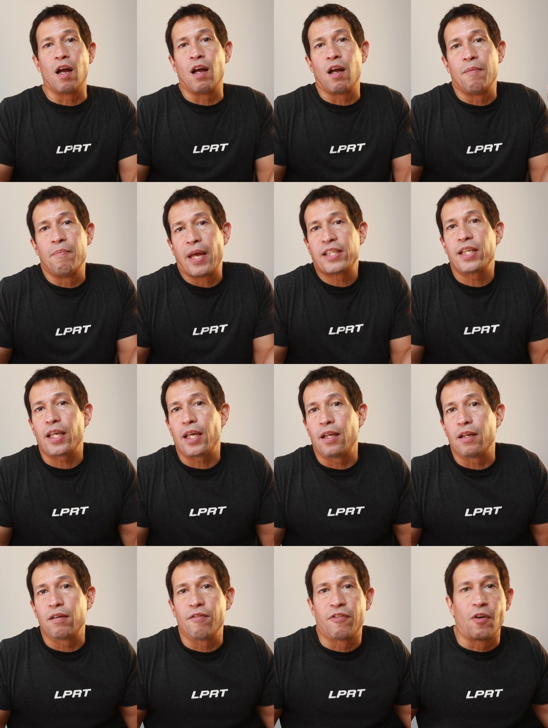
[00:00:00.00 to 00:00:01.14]
a
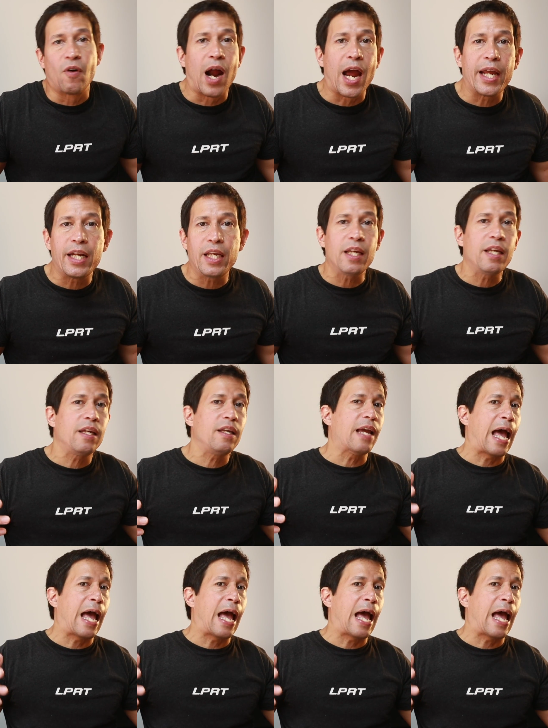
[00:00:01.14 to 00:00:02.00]
Mexican variety